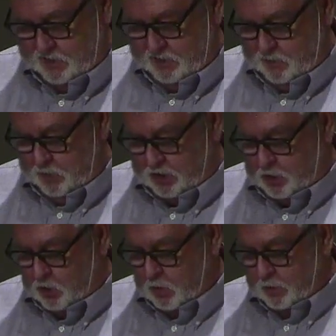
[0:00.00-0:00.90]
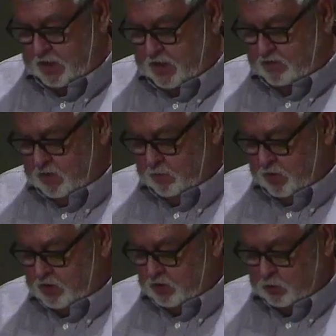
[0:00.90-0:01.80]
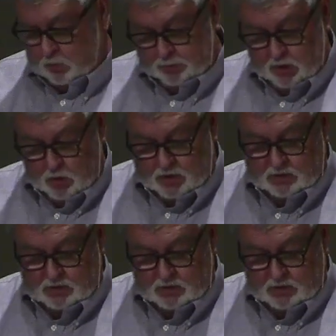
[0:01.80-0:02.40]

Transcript: When the cool evening breezes were blowing,